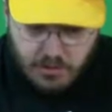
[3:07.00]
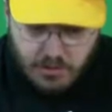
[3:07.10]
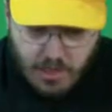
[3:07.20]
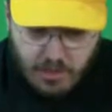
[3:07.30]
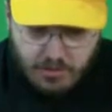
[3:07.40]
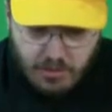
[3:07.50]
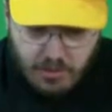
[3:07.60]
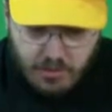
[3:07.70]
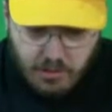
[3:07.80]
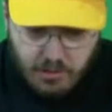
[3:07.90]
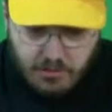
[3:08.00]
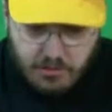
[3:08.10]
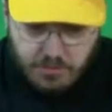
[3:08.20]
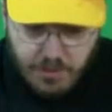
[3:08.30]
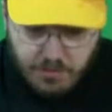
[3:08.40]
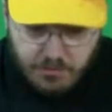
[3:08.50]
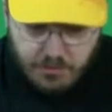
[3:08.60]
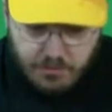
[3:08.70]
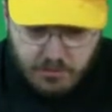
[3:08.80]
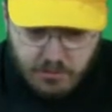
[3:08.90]
I think it's the
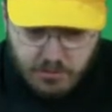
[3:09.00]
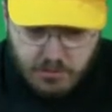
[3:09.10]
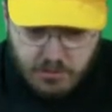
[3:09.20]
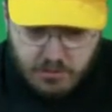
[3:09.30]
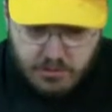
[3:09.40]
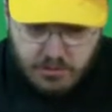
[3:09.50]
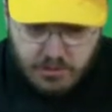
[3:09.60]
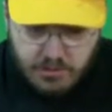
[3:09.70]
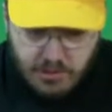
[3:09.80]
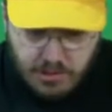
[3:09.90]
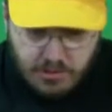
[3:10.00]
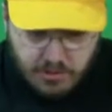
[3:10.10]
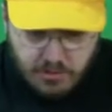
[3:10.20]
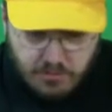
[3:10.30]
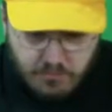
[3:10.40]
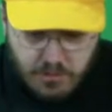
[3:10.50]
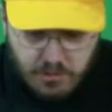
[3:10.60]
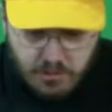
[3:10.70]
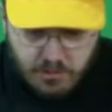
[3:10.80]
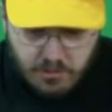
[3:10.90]
people that sent it to me.
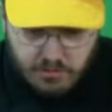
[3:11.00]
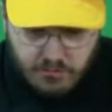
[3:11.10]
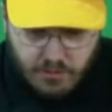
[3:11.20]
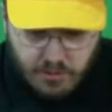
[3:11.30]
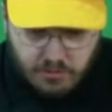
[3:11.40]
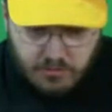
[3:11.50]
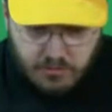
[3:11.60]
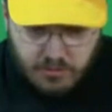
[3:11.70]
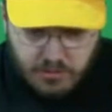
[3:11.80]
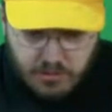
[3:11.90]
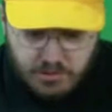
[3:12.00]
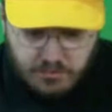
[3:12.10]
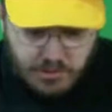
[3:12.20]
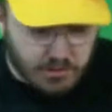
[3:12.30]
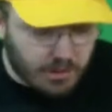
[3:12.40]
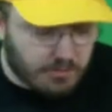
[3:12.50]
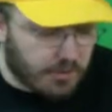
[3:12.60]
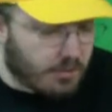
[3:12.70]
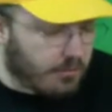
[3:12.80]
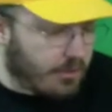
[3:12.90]
It's fault that this smells like
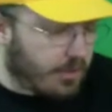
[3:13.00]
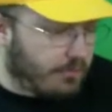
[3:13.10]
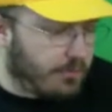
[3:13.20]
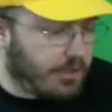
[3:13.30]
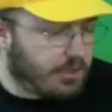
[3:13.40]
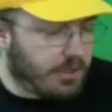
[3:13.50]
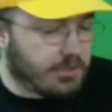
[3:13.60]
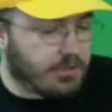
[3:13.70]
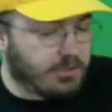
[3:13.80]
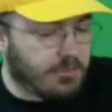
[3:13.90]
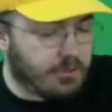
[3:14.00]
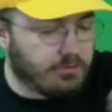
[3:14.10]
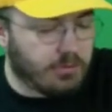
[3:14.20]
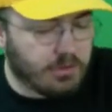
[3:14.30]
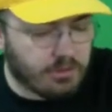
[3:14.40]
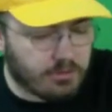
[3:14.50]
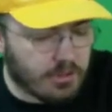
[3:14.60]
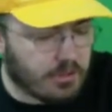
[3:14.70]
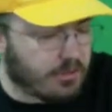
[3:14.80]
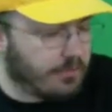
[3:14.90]
marijuana, but it does. It smells really
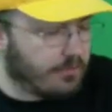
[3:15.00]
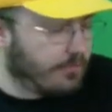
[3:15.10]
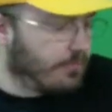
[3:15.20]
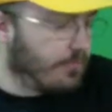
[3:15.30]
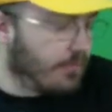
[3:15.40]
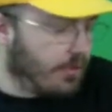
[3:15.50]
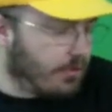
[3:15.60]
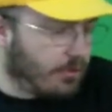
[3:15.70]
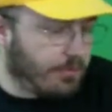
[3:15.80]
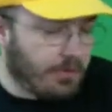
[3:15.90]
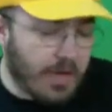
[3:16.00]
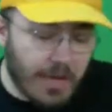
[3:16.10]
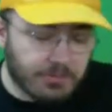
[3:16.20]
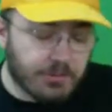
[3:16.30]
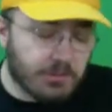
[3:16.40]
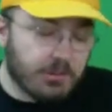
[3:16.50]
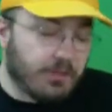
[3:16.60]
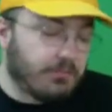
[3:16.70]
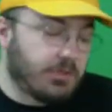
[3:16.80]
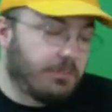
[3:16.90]
strong. Or perhaps the
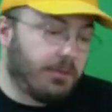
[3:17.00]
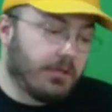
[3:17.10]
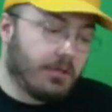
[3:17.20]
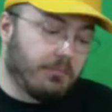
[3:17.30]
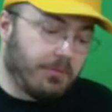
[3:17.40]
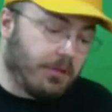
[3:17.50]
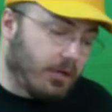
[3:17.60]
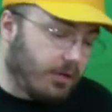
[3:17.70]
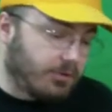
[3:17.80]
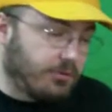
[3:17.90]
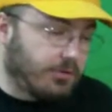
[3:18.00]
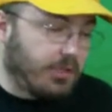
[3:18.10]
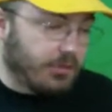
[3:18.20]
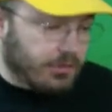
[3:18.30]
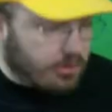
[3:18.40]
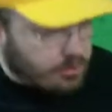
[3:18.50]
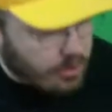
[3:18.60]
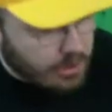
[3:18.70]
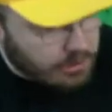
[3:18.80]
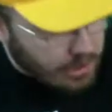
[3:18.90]
same shipping company also deals in
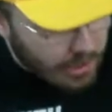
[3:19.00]
drugs. I